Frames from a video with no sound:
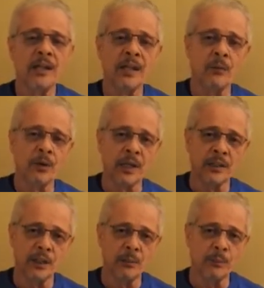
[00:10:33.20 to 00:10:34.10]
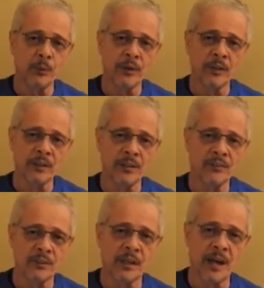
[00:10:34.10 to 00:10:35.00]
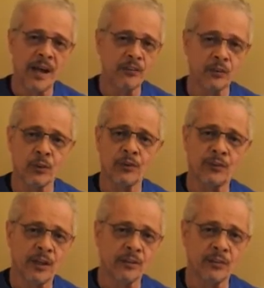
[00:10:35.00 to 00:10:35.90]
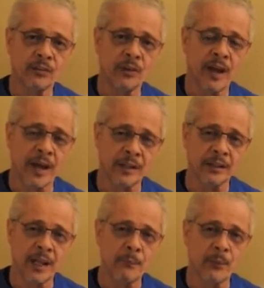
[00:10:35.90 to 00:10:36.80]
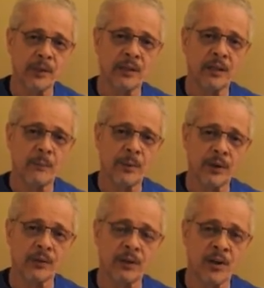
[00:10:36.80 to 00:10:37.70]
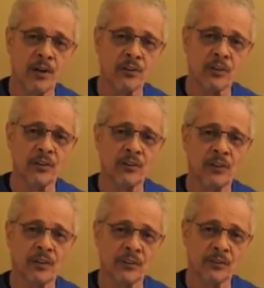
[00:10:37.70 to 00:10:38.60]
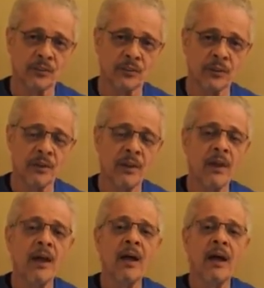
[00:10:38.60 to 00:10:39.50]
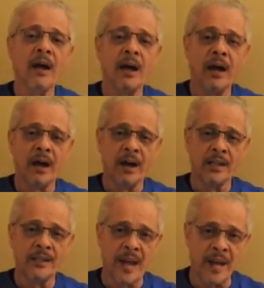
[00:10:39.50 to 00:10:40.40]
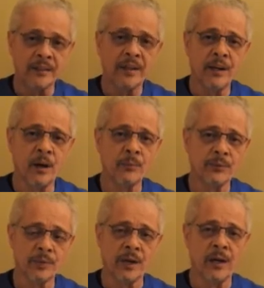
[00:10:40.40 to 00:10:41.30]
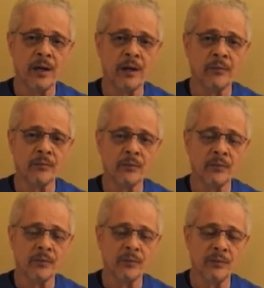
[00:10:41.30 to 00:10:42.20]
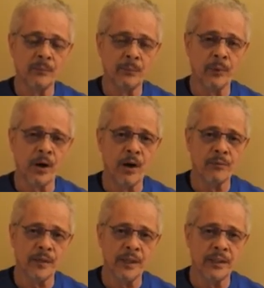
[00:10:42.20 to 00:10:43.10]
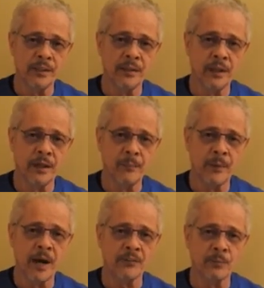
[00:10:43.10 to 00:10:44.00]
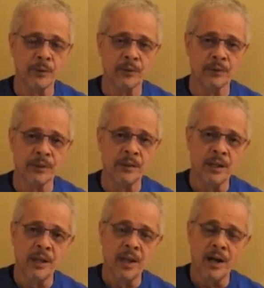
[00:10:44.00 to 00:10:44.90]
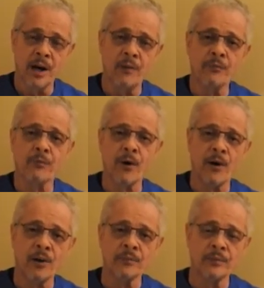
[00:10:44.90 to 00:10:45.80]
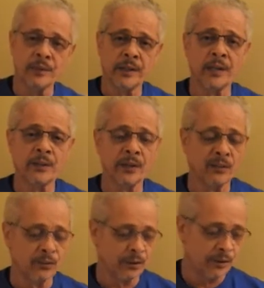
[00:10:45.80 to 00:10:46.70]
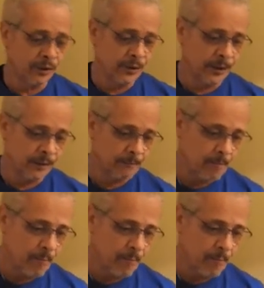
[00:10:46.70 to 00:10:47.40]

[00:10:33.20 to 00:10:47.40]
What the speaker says: They will get the employee list that has your signature, and at that point they compare the cards to the signatures. That helps put off any possibility of fraud, and I think it's a good thing.